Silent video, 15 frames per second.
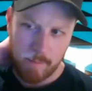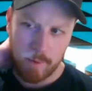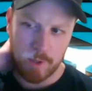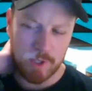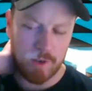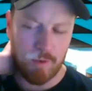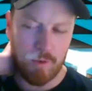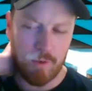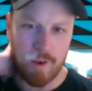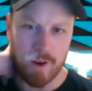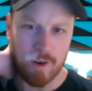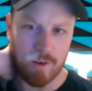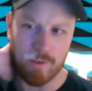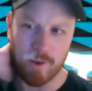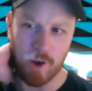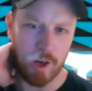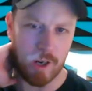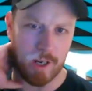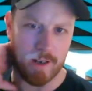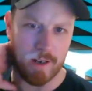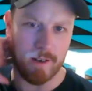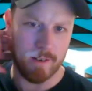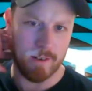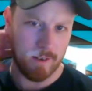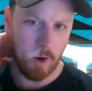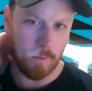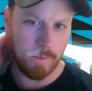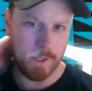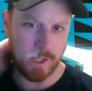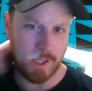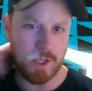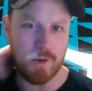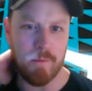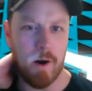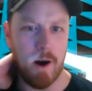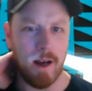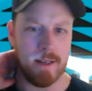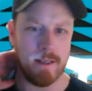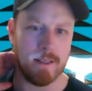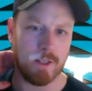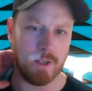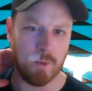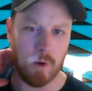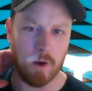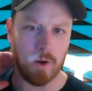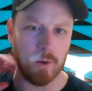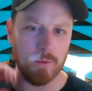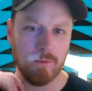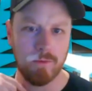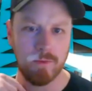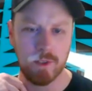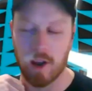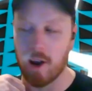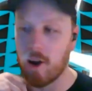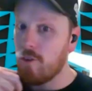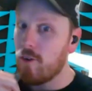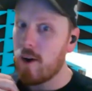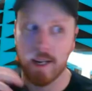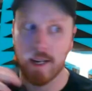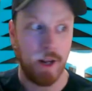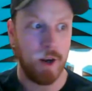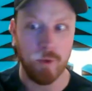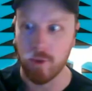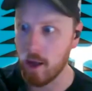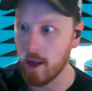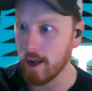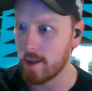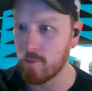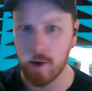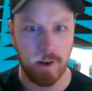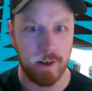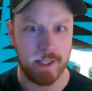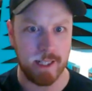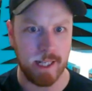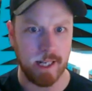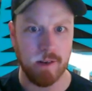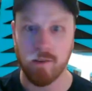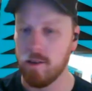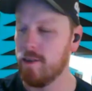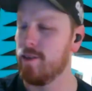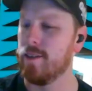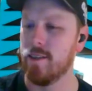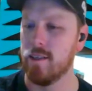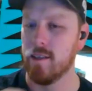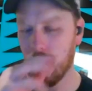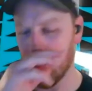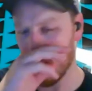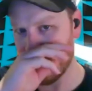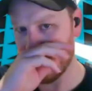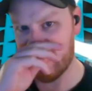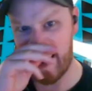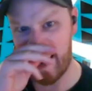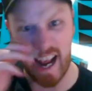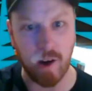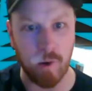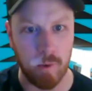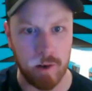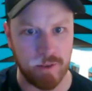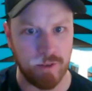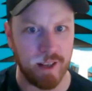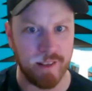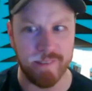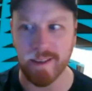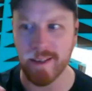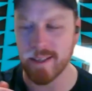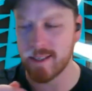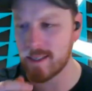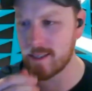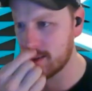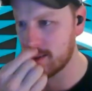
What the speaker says: puts the fear of God in opposition minds as well. It's like, oh, fucking hell, like, where is he? Like, how do I defend this?